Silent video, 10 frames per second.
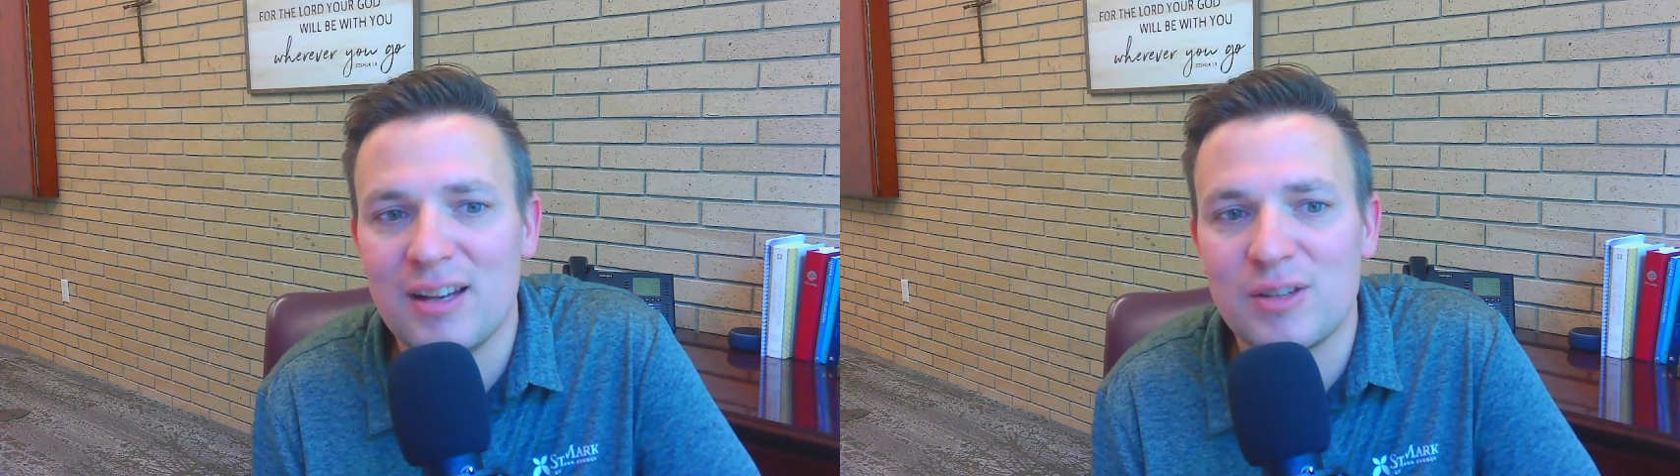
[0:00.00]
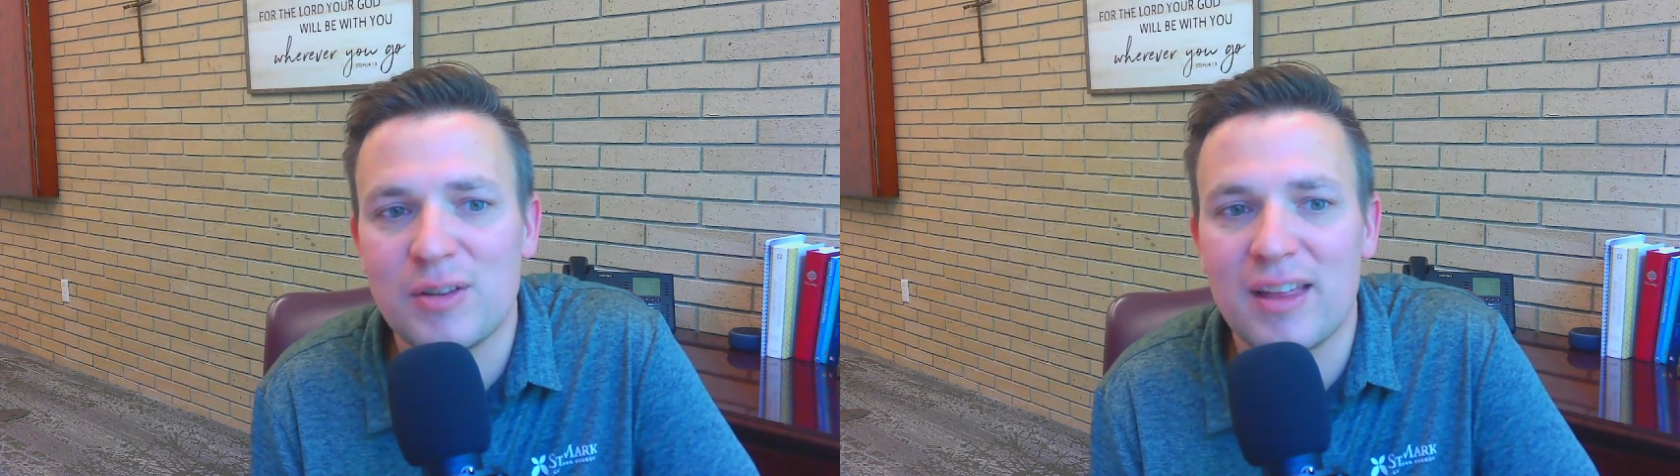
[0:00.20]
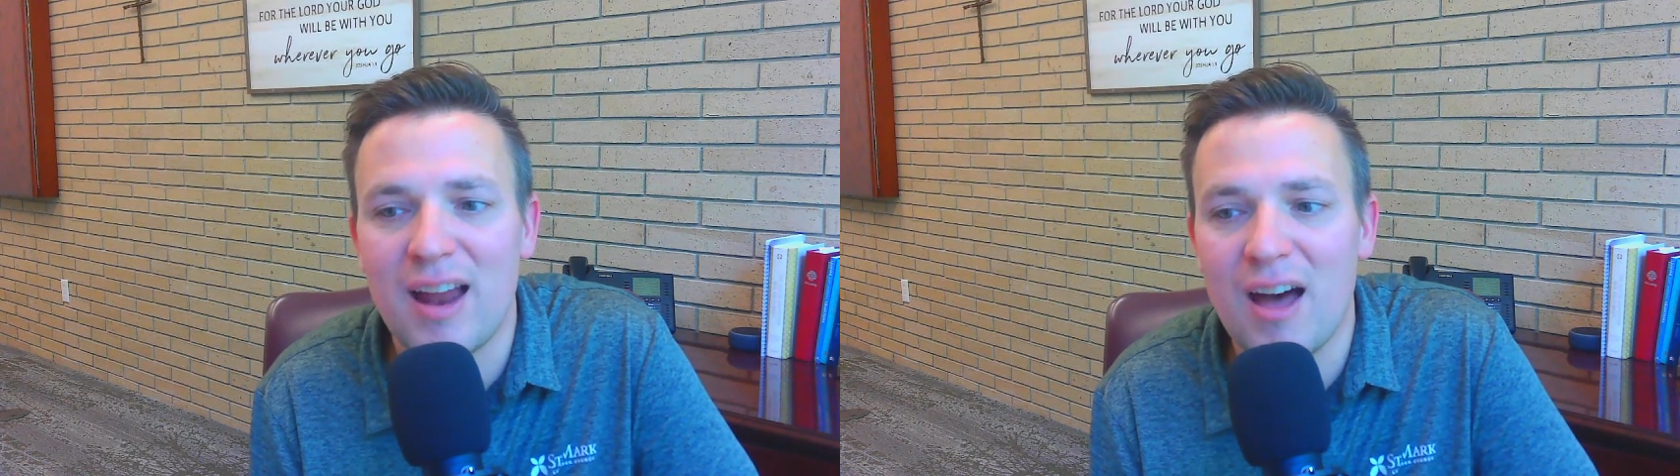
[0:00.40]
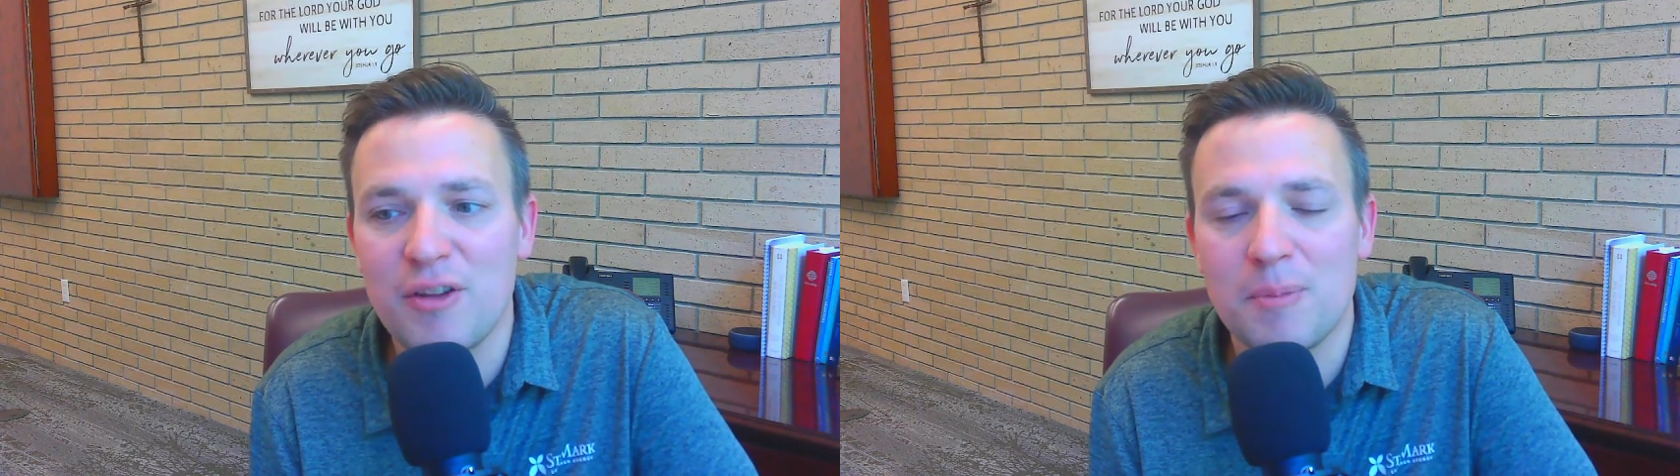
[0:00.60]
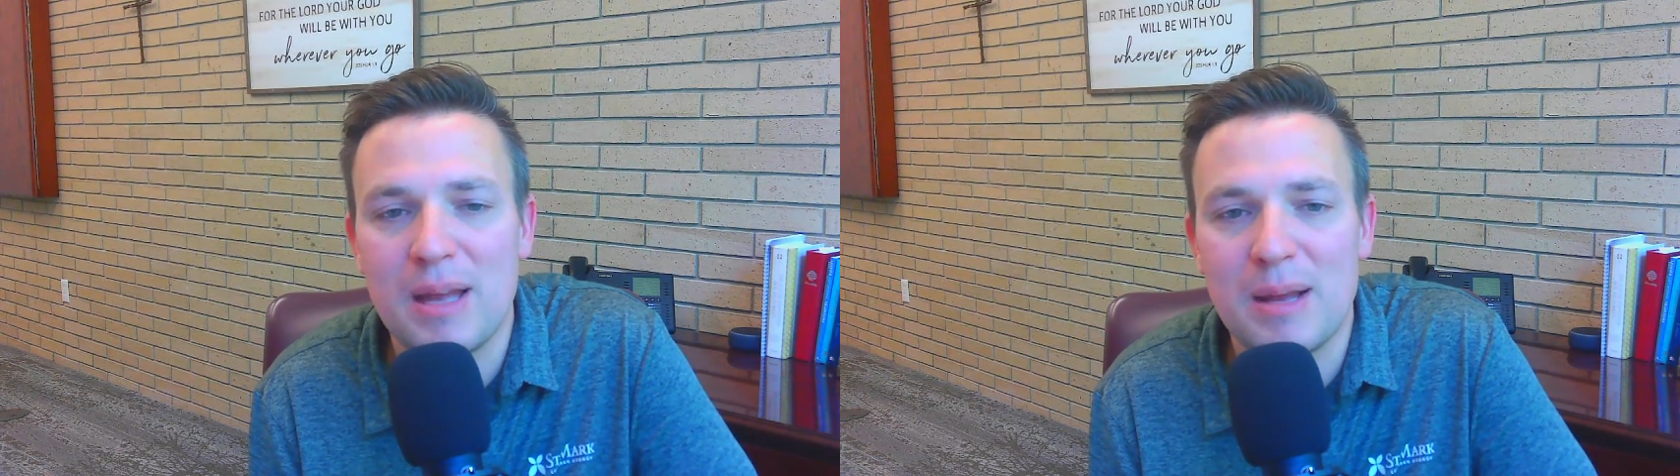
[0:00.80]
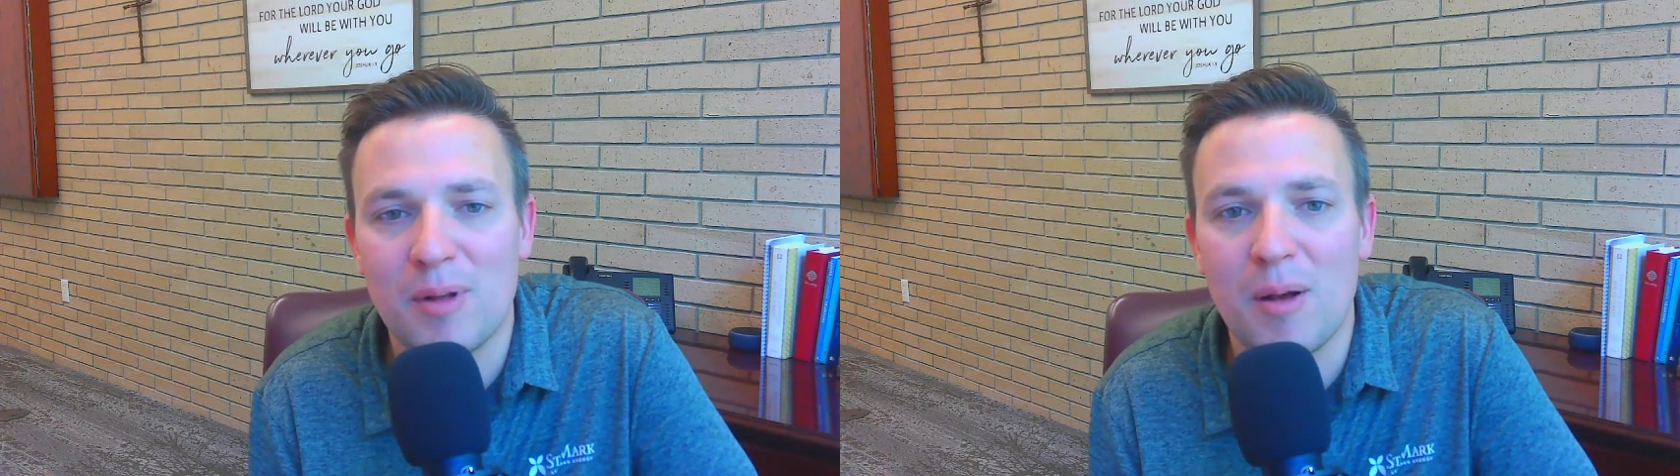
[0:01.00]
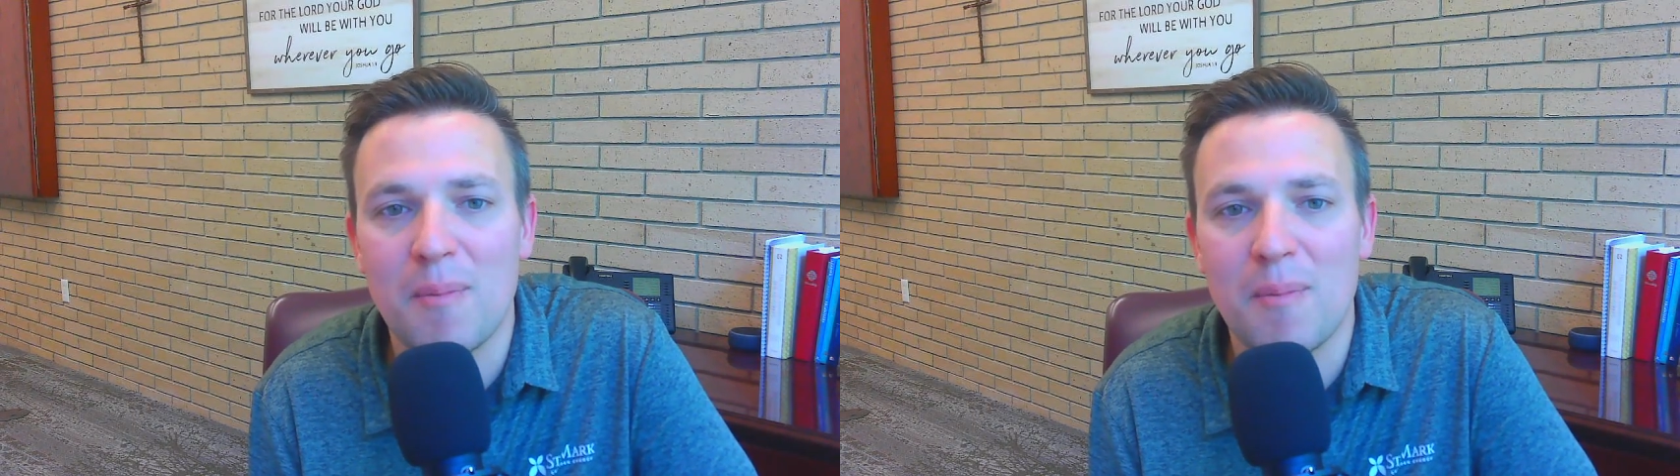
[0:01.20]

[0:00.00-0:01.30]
so that other people